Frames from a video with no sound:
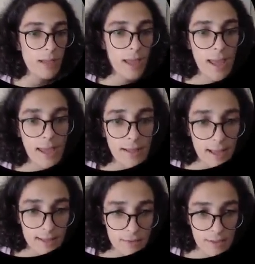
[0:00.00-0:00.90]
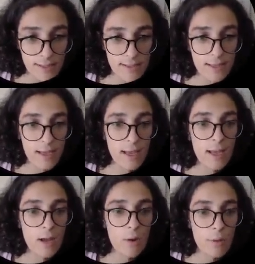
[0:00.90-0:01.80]
And as you can see,
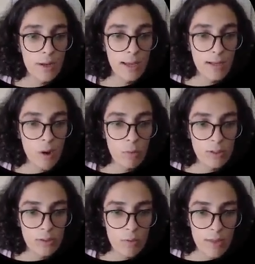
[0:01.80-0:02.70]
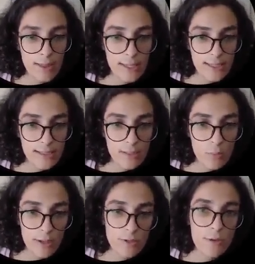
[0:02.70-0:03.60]
we can only know that this is
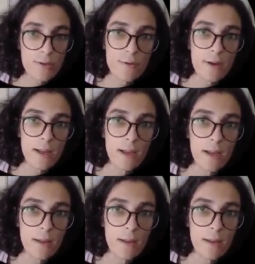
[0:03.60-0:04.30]
123